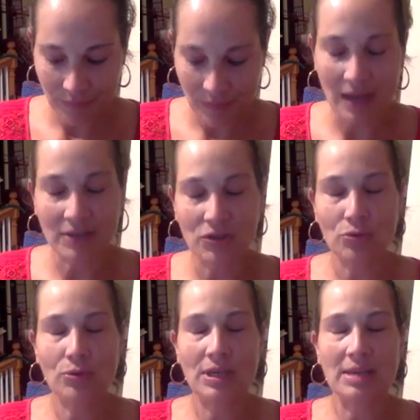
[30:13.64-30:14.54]
as
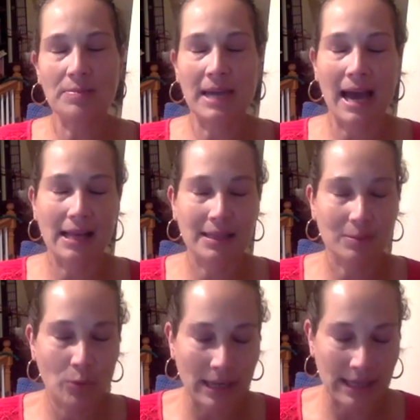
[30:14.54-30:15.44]
you keep
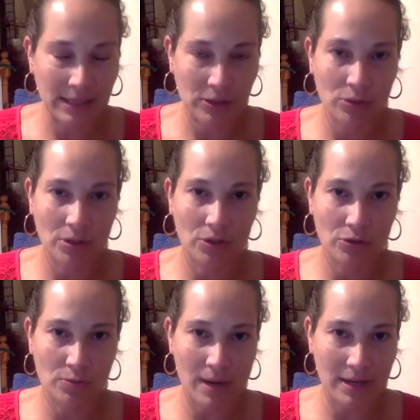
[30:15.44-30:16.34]
calibrating your
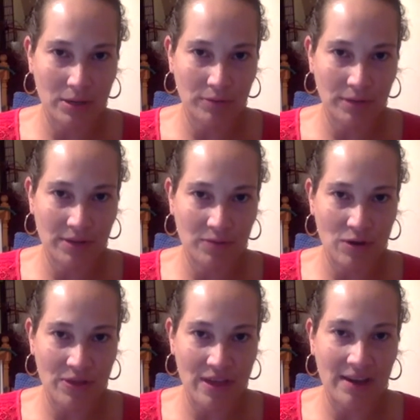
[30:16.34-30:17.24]
own biorhythm
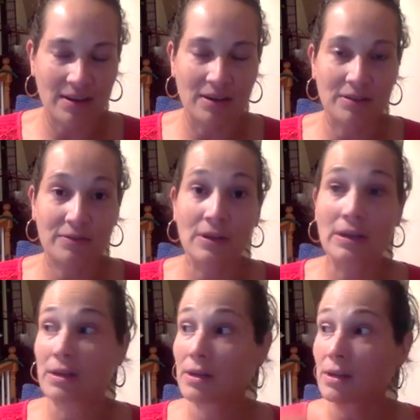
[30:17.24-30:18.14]
with that of
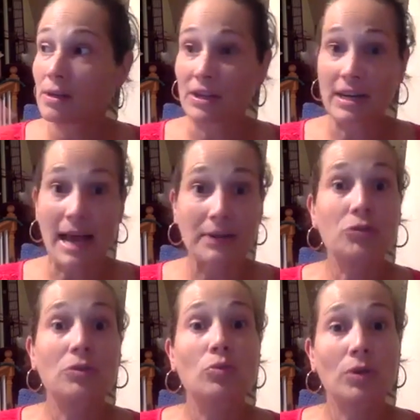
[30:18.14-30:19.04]
the
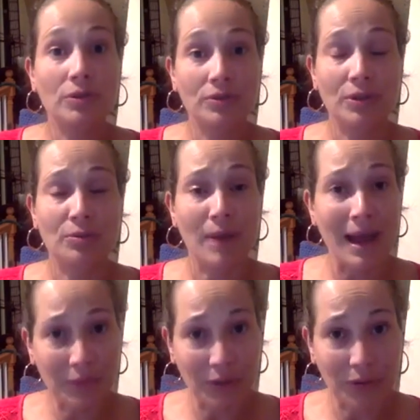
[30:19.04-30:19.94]
natural world
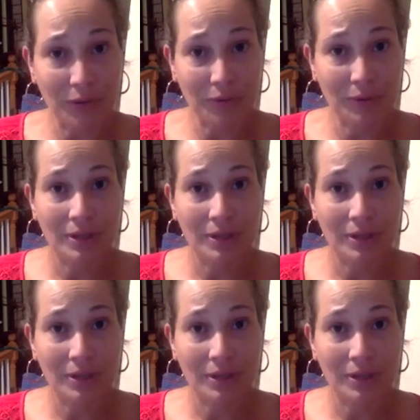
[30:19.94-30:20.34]
around you,